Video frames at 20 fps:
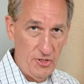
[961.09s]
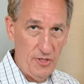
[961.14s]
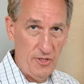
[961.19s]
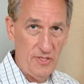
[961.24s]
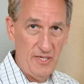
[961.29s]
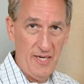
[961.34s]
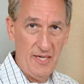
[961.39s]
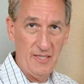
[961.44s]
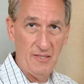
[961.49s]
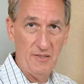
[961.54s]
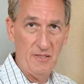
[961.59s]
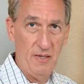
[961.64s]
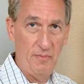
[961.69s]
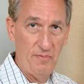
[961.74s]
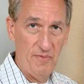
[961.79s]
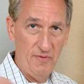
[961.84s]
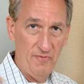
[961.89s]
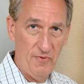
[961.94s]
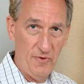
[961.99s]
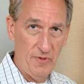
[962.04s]
you're taking
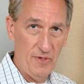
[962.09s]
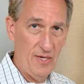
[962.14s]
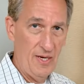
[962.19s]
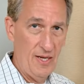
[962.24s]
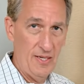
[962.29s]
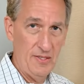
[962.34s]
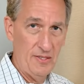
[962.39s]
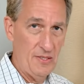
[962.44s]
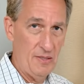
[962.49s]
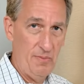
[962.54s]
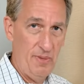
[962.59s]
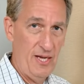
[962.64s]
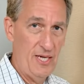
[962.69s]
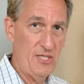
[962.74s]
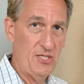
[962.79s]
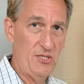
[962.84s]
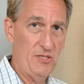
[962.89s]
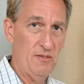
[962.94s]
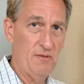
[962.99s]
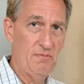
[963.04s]
something for the
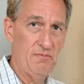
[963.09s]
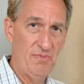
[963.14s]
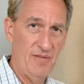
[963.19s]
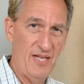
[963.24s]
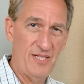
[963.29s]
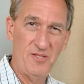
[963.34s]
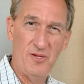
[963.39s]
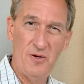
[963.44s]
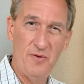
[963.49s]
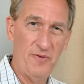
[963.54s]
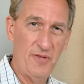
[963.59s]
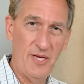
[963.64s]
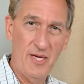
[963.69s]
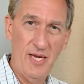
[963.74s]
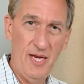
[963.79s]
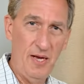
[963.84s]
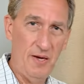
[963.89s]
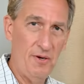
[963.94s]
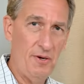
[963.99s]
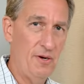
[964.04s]
constipation. That's over the
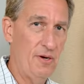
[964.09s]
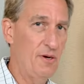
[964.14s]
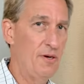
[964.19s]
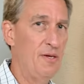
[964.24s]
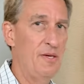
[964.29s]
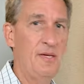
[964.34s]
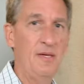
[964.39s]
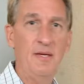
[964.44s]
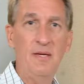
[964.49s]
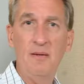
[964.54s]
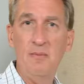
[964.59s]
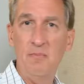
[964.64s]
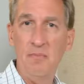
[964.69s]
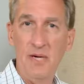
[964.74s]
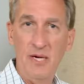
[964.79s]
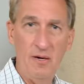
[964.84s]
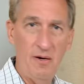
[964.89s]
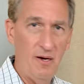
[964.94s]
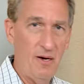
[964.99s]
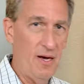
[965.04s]
counter,
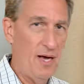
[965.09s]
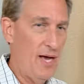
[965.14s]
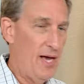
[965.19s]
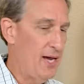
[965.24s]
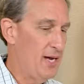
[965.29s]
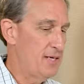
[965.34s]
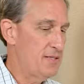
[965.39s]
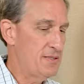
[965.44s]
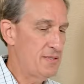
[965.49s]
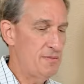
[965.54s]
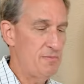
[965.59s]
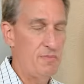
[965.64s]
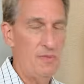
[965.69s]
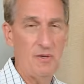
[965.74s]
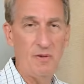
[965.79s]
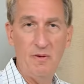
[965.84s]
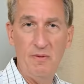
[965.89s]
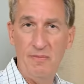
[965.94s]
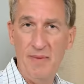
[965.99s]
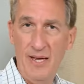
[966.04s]
Miralax,
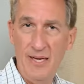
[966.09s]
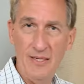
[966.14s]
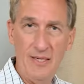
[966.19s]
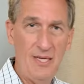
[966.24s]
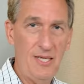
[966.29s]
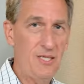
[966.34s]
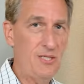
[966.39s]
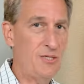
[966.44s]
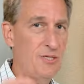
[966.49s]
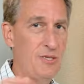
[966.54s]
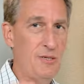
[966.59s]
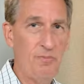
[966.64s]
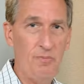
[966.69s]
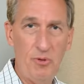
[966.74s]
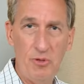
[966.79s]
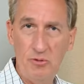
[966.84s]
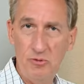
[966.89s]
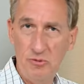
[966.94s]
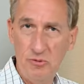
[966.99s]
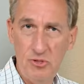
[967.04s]
milk of magnesia,
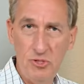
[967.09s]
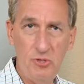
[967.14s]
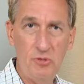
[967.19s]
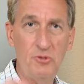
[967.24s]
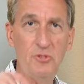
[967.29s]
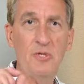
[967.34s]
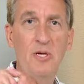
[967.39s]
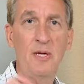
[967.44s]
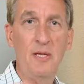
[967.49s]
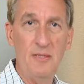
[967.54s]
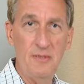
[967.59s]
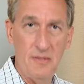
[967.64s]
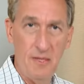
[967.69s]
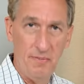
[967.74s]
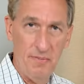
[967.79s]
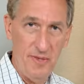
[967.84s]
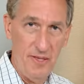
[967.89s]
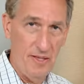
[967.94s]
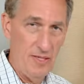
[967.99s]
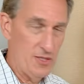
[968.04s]
prune juice,
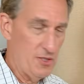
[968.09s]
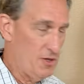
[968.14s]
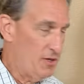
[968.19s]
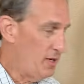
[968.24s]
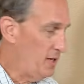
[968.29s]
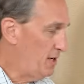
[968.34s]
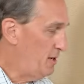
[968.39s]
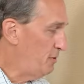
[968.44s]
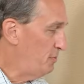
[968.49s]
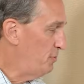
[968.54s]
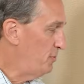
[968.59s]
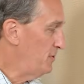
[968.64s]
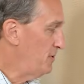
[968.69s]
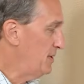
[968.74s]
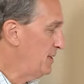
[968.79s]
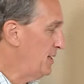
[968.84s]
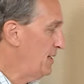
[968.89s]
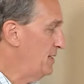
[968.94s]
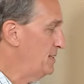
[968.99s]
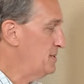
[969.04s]
something that's going to help with
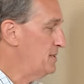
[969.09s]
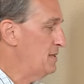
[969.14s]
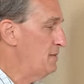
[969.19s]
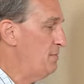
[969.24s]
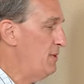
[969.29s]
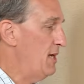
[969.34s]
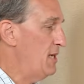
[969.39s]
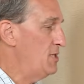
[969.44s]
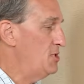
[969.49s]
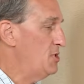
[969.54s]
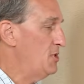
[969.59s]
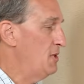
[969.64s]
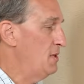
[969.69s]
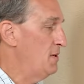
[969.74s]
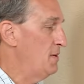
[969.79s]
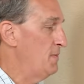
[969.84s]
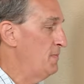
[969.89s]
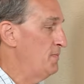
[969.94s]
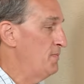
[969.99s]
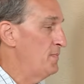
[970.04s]
the
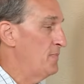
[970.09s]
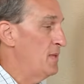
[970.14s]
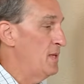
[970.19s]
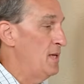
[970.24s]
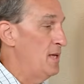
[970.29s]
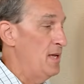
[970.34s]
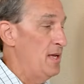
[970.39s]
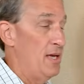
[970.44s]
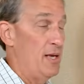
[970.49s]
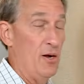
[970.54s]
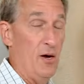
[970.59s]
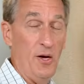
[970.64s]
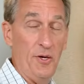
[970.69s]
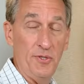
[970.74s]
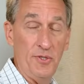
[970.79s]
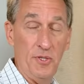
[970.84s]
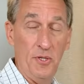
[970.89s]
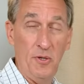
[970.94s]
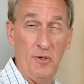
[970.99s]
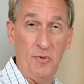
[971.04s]
constipation. It
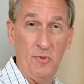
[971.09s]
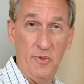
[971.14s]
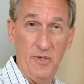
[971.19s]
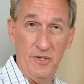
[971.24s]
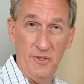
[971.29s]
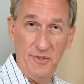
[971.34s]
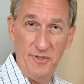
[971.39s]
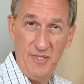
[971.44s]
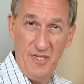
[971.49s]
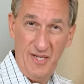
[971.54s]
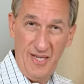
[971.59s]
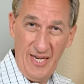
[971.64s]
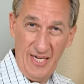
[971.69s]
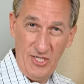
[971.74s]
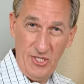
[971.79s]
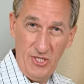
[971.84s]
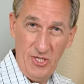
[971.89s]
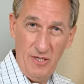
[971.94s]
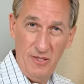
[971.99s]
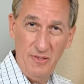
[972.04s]
also will
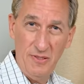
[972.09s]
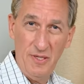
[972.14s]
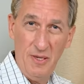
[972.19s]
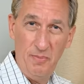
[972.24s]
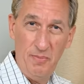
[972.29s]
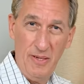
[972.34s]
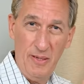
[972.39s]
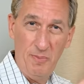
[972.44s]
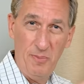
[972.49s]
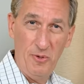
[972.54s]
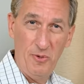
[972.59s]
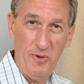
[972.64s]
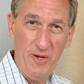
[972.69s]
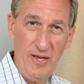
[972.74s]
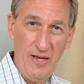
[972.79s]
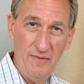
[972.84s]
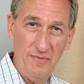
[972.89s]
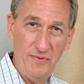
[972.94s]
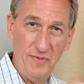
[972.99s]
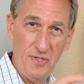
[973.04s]
sedate you. Some people will
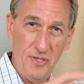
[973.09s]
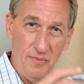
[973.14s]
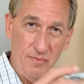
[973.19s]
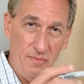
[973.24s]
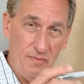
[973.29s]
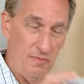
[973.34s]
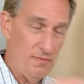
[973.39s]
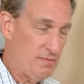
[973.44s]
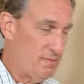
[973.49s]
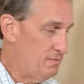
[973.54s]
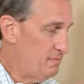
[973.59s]
have some